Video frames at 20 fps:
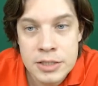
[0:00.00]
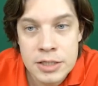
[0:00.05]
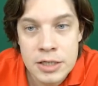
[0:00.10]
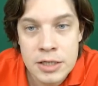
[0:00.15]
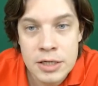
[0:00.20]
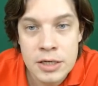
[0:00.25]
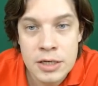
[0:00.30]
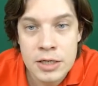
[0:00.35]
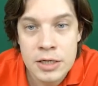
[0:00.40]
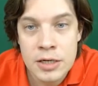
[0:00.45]

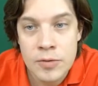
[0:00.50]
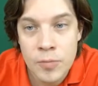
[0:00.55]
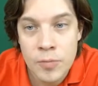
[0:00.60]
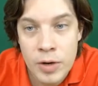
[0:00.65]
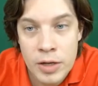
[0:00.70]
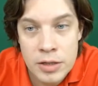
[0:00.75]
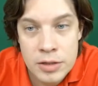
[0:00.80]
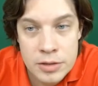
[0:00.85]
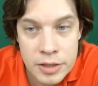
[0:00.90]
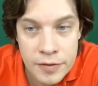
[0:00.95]

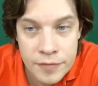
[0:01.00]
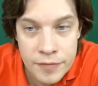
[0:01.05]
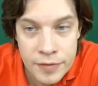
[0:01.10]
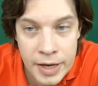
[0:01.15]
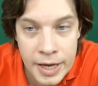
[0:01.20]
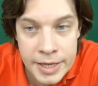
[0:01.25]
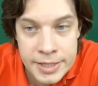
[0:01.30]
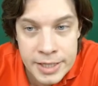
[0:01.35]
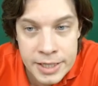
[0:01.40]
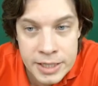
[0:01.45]
well, if
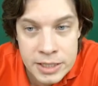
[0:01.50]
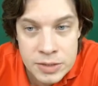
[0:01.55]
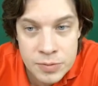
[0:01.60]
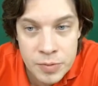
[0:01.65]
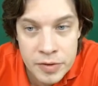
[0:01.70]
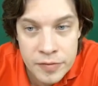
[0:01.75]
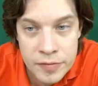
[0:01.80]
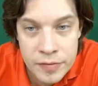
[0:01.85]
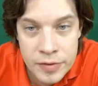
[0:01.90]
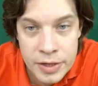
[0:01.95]
a takes
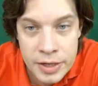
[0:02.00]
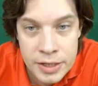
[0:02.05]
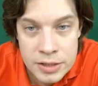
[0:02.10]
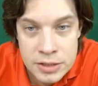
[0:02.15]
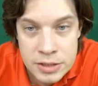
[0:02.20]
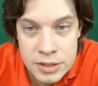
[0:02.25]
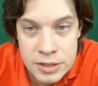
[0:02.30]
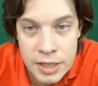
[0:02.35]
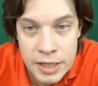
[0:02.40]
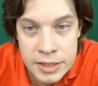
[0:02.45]
b3,
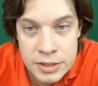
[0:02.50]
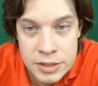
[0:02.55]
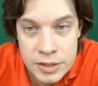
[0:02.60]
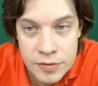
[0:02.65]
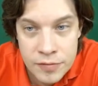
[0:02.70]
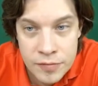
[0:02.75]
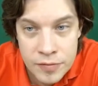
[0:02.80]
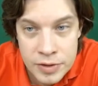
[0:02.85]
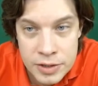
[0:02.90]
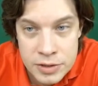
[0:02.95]
it's knight
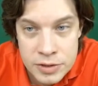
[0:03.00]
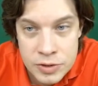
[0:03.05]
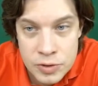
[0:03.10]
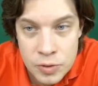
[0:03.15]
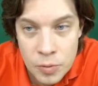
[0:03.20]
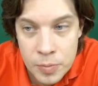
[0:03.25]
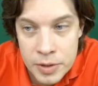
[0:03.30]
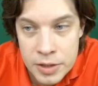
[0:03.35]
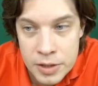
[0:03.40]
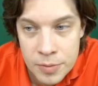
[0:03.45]
d3,
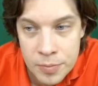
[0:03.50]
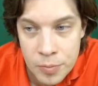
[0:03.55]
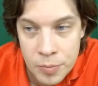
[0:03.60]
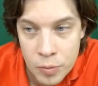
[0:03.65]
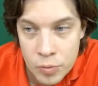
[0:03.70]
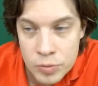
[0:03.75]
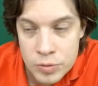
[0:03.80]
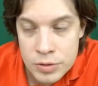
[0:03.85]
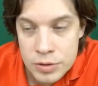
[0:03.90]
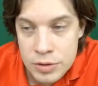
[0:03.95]
stopping the
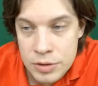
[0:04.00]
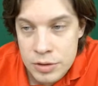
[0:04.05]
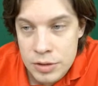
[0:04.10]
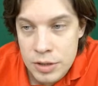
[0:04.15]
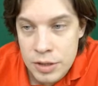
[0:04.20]
pawn.